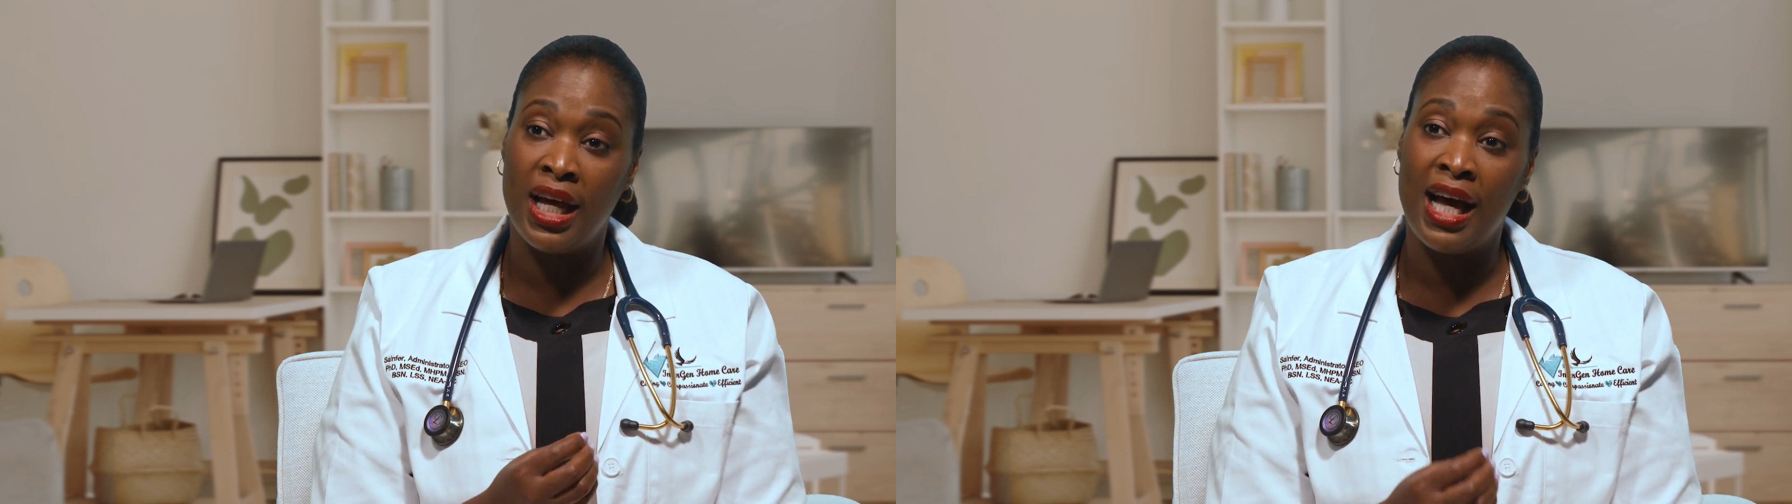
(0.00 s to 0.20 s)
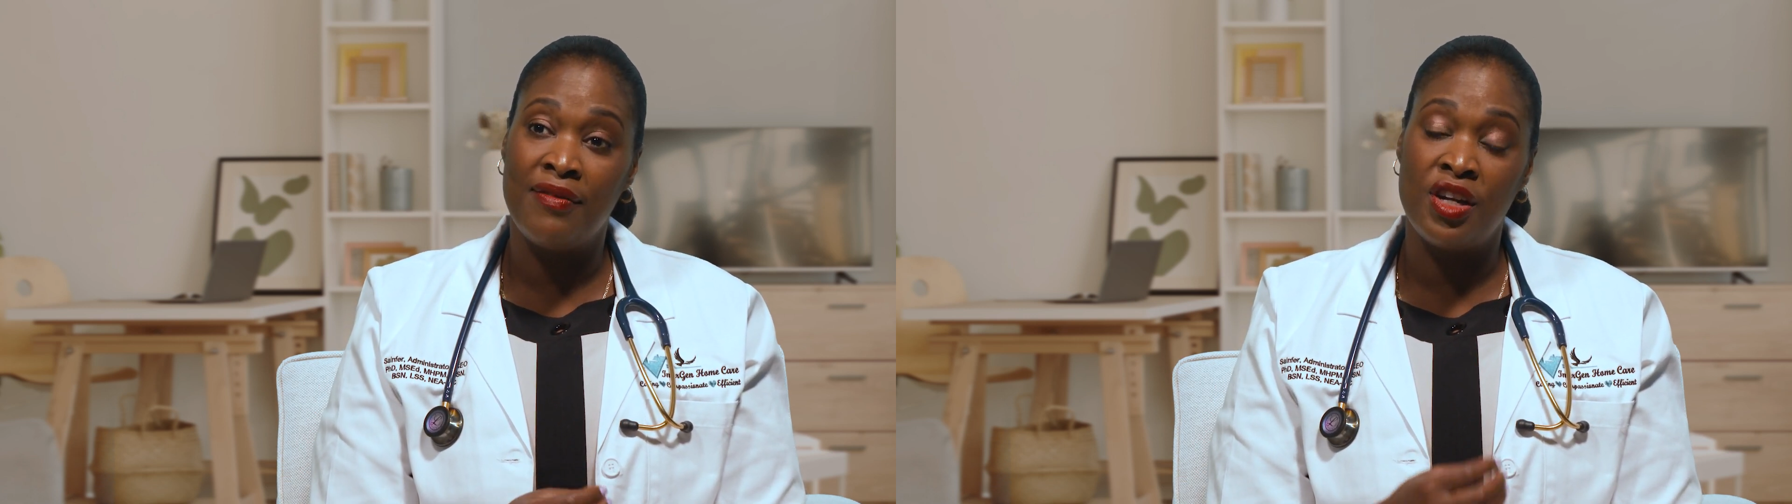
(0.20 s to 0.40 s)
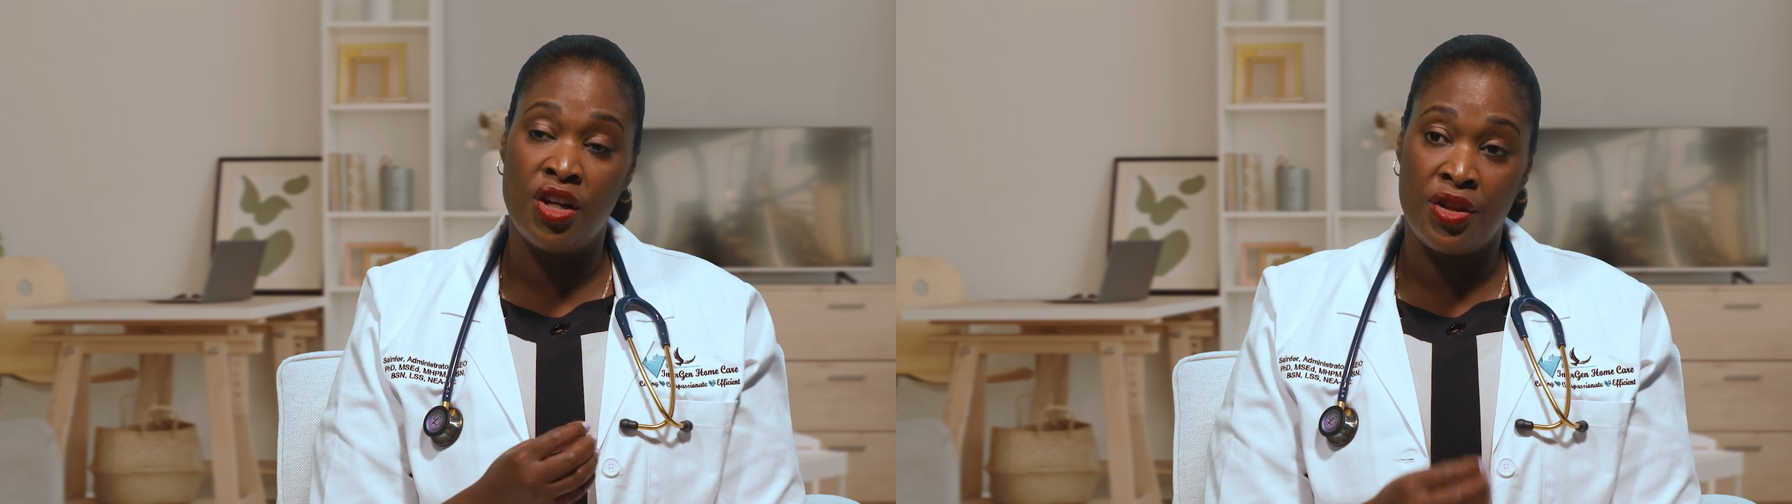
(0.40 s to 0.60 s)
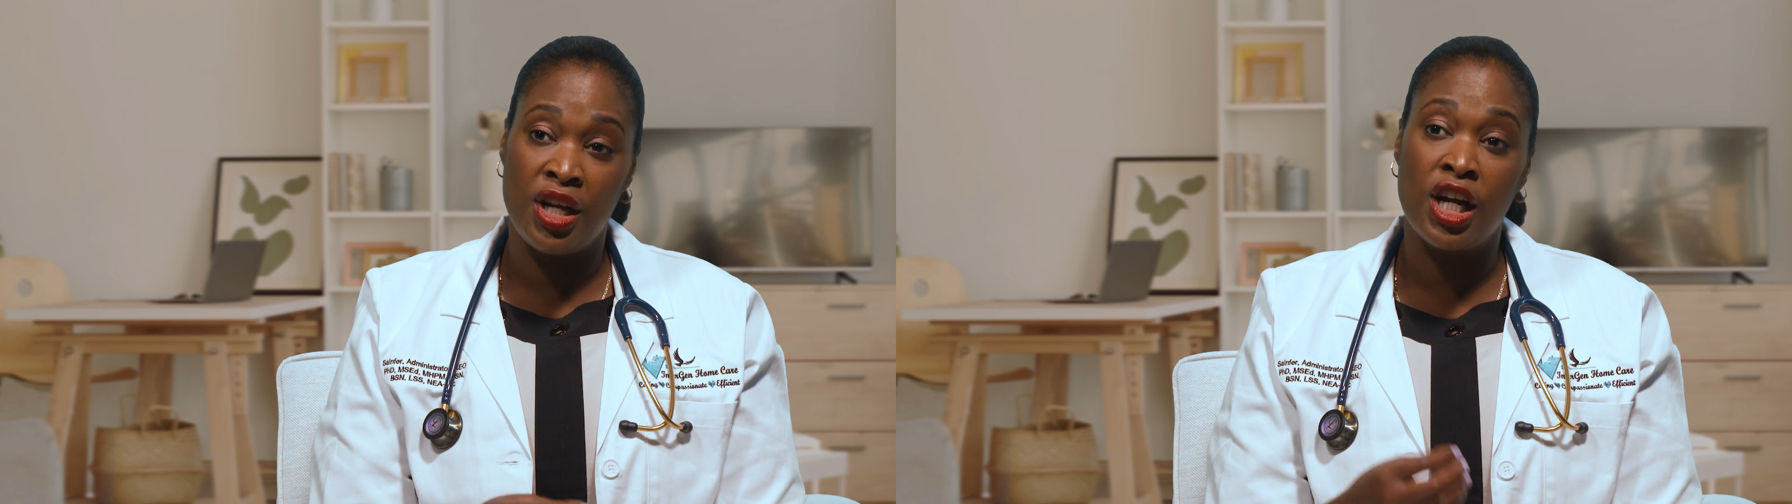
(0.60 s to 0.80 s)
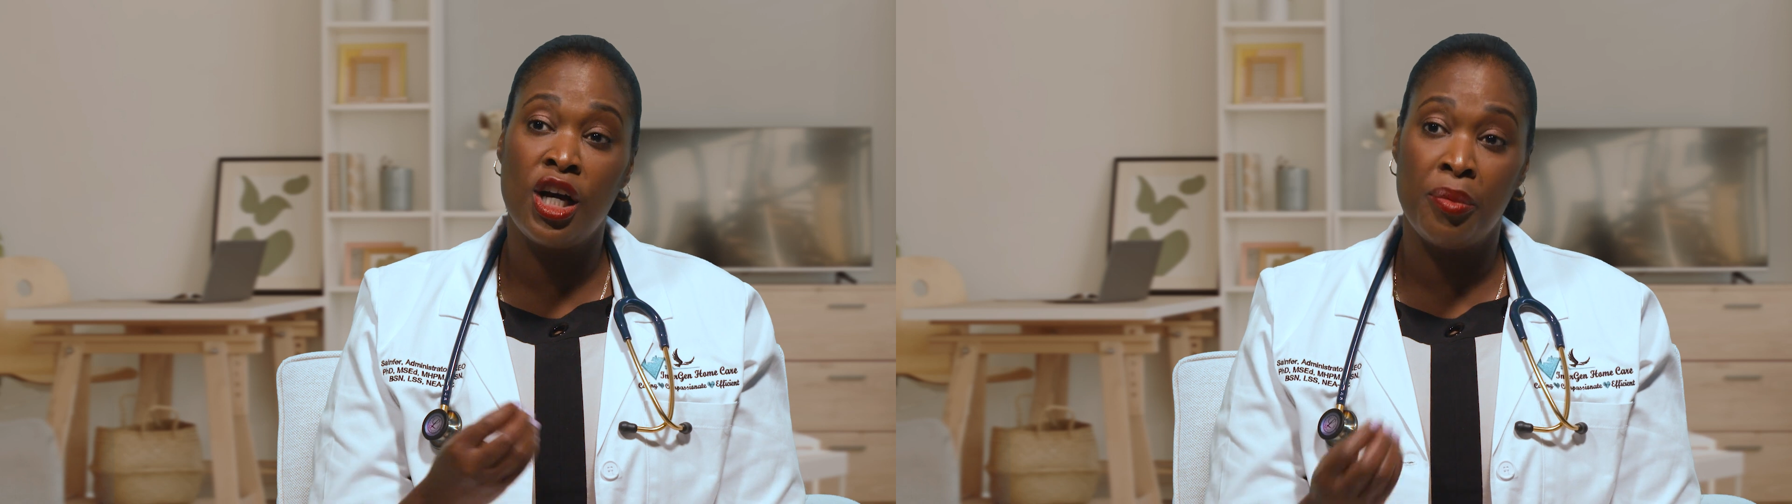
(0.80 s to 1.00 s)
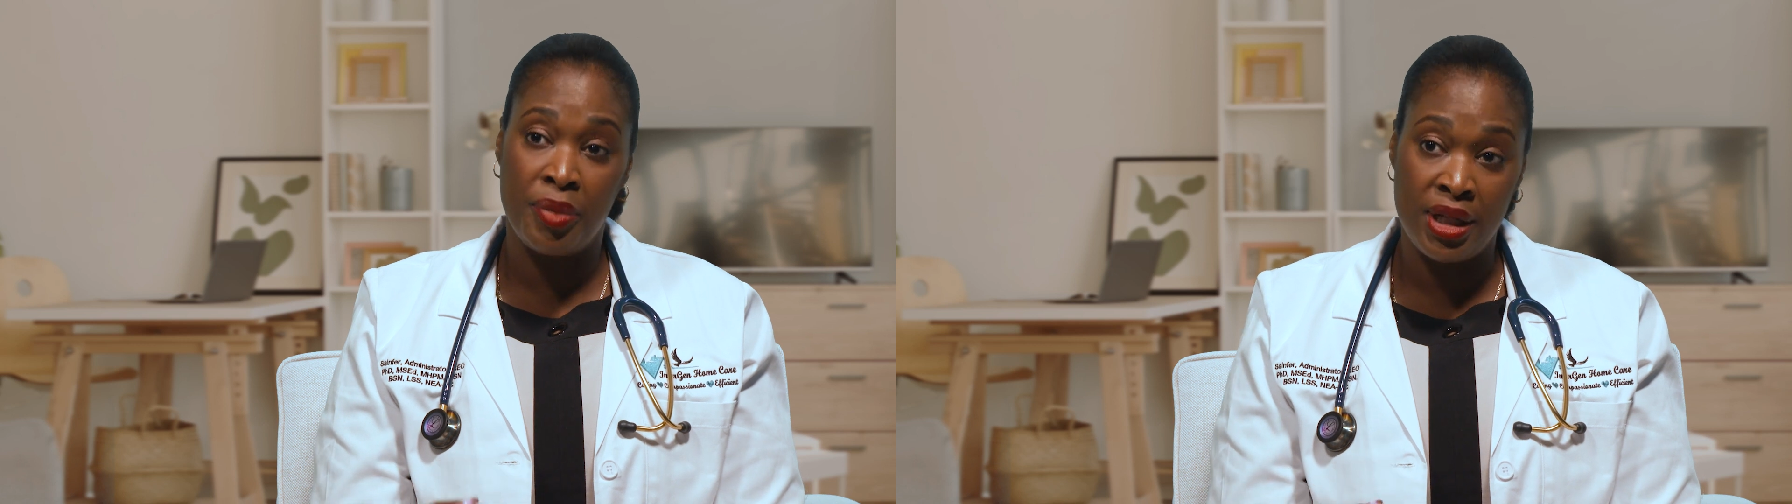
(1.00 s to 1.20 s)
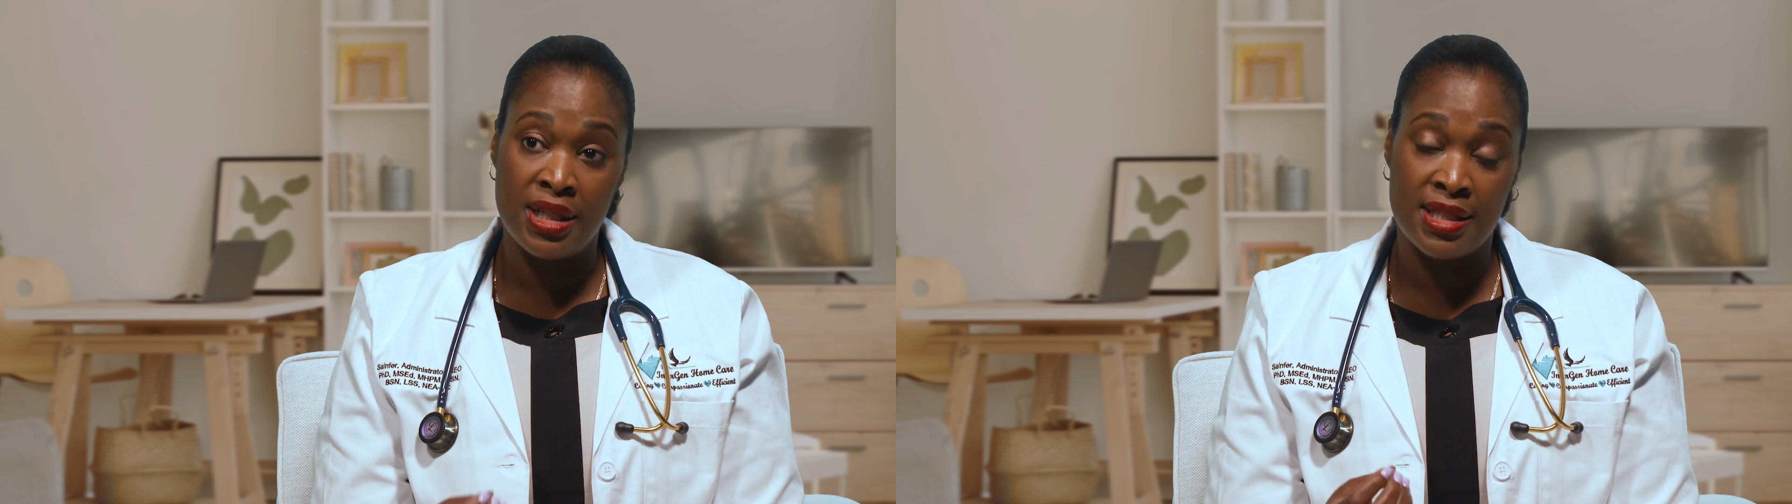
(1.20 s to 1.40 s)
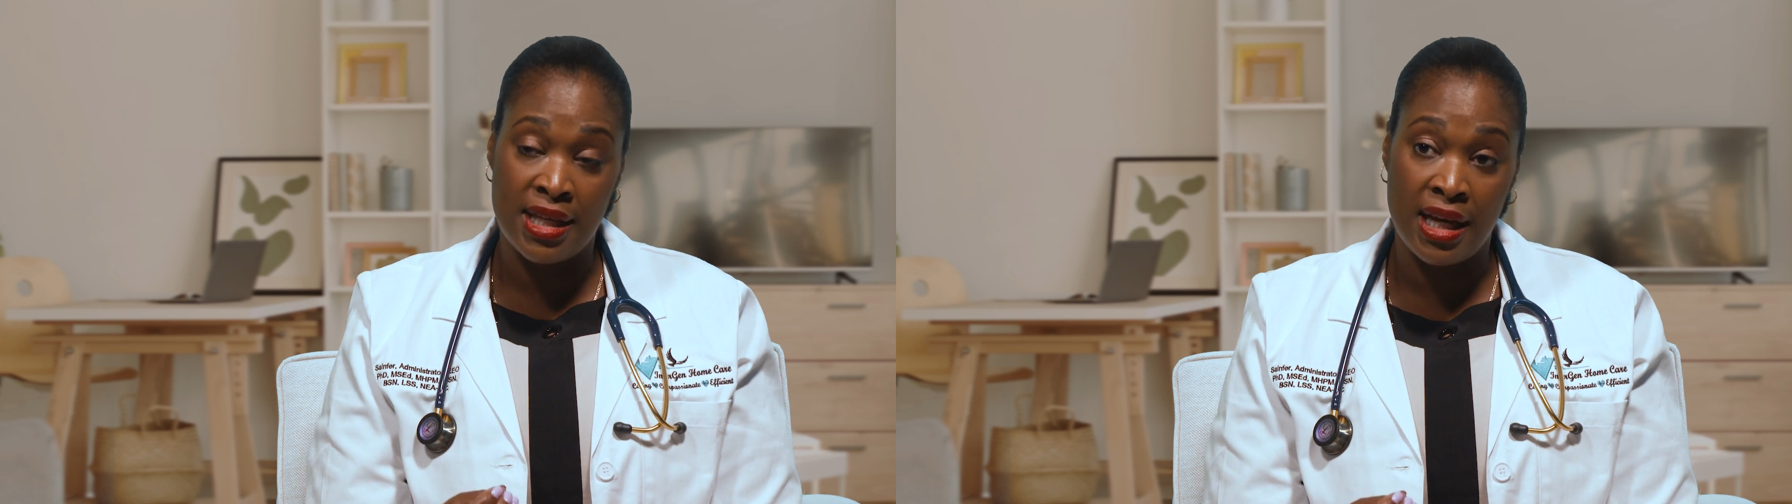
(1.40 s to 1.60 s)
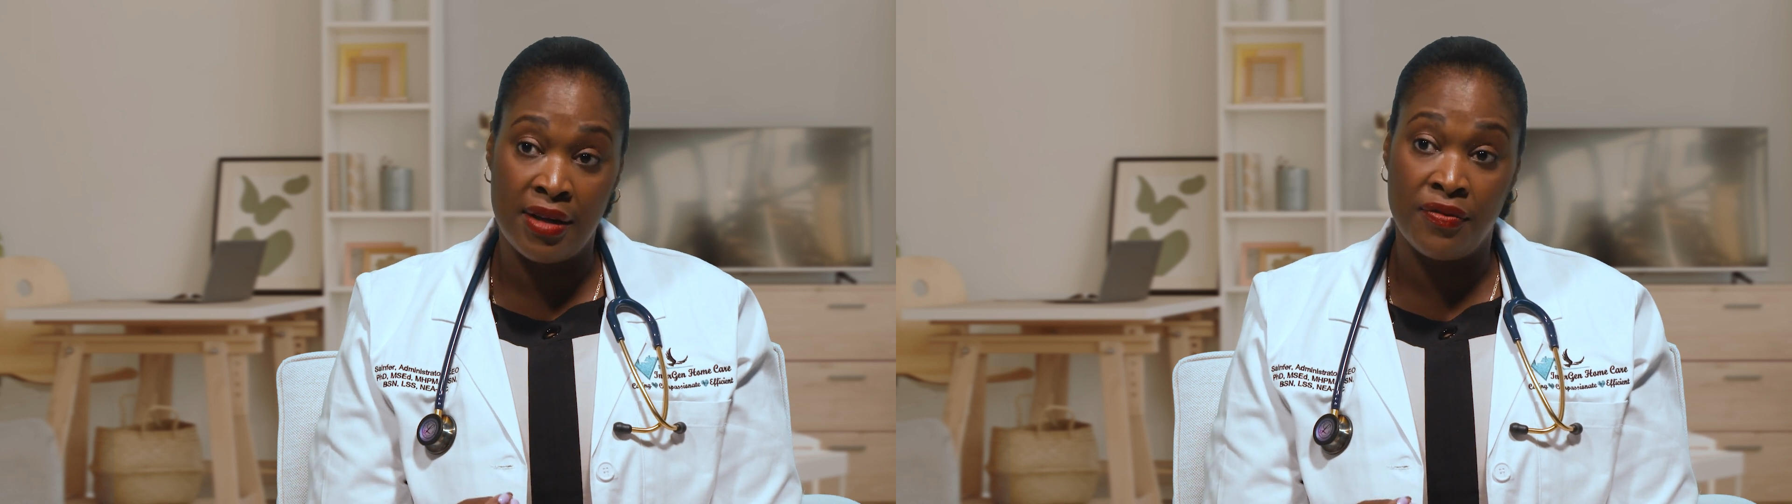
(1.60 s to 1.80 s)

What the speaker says: have another accompanying sign.